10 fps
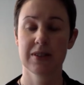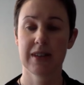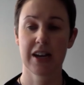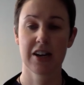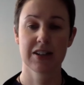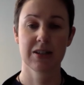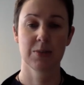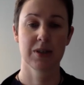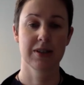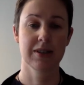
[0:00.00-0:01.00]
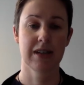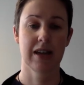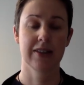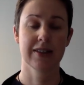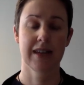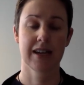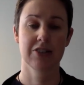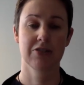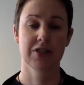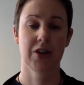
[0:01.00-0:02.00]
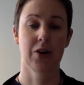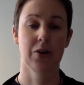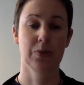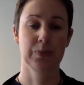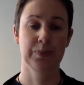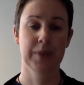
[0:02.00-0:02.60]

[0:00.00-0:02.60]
their customers, and the sector as a whole.